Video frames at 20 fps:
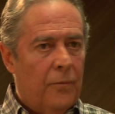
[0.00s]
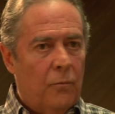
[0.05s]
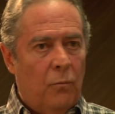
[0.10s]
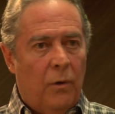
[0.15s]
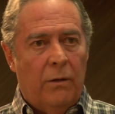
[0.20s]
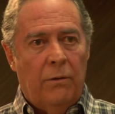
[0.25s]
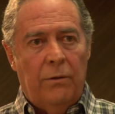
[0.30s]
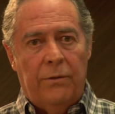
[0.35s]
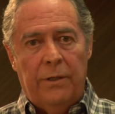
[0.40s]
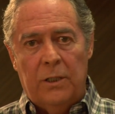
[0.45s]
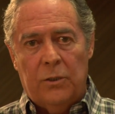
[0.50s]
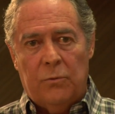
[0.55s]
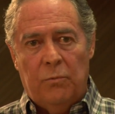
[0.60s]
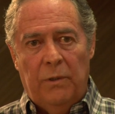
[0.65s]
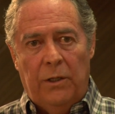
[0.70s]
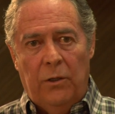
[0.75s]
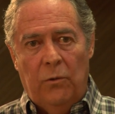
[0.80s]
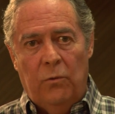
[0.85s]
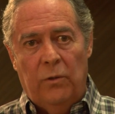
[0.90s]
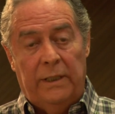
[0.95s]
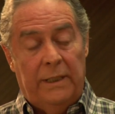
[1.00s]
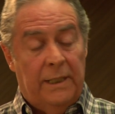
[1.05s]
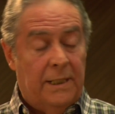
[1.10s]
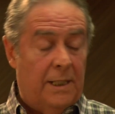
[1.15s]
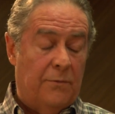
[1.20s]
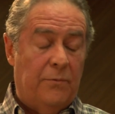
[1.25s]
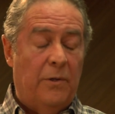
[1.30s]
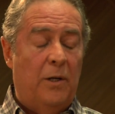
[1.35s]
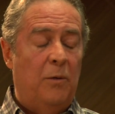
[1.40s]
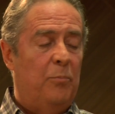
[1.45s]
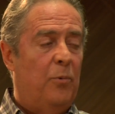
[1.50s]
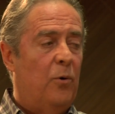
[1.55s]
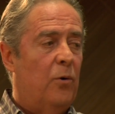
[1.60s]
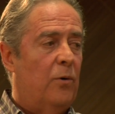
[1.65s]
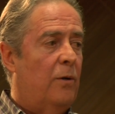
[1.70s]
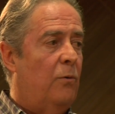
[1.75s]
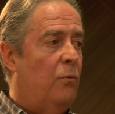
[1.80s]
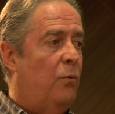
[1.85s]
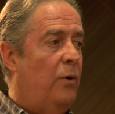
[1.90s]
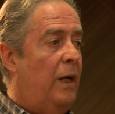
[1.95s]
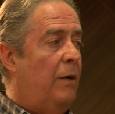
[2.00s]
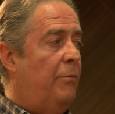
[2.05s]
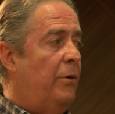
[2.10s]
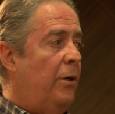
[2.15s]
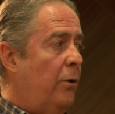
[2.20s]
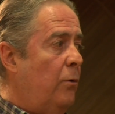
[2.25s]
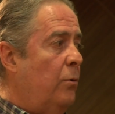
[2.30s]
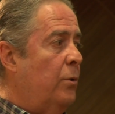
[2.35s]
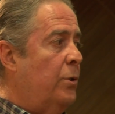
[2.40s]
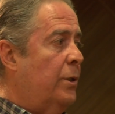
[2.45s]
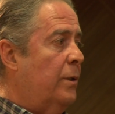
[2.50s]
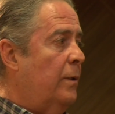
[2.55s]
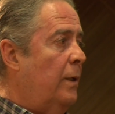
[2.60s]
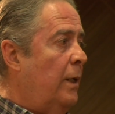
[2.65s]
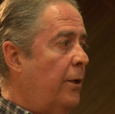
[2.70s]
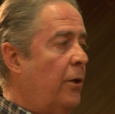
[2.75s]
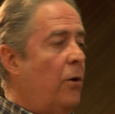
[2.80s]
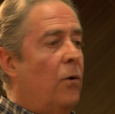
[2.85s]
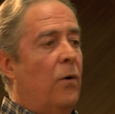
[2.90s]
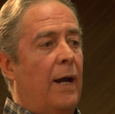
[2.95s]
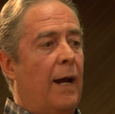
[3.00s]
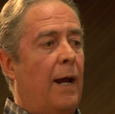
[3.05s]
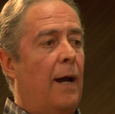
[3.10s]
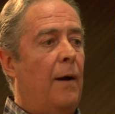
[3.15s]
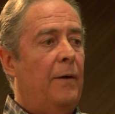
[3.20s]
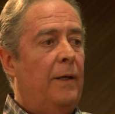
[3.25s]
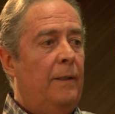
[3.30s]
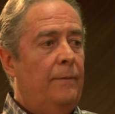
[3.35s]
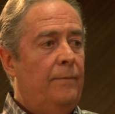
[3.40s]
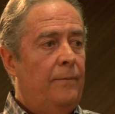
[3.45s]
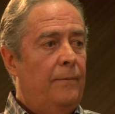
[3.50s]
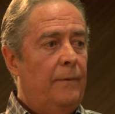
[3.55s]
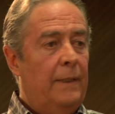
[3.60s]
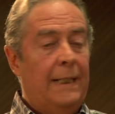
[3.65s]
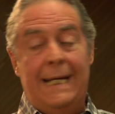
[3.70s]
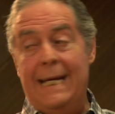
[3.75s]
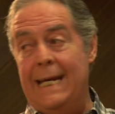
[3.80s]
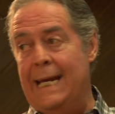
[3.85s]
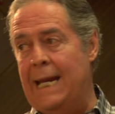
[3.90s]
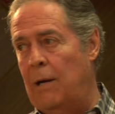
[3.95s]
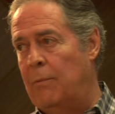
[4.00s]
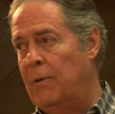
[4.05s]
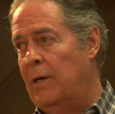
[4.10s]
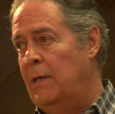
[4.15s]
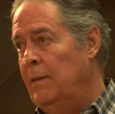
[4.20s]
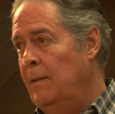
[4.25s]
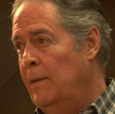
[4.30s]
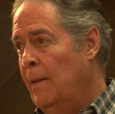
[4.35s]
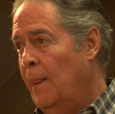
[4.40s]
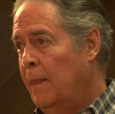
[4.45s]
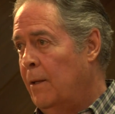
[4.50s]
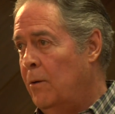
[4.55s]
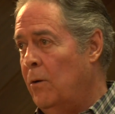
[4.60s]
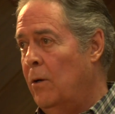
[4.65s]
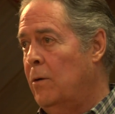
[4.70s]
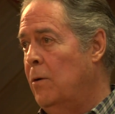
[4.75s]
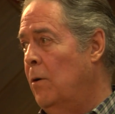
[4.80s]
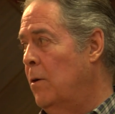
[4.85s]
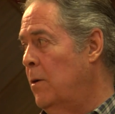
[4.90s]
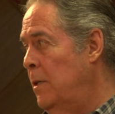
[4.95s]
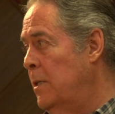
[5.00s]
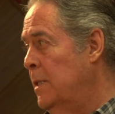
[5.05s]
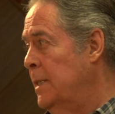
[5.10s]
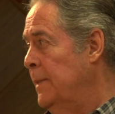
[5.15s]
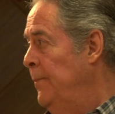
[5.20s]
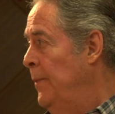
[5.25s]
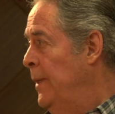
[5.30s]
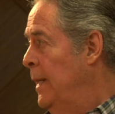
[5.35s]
One of the things we do, and this is very important, we never use a young agave. Never. Cut corners.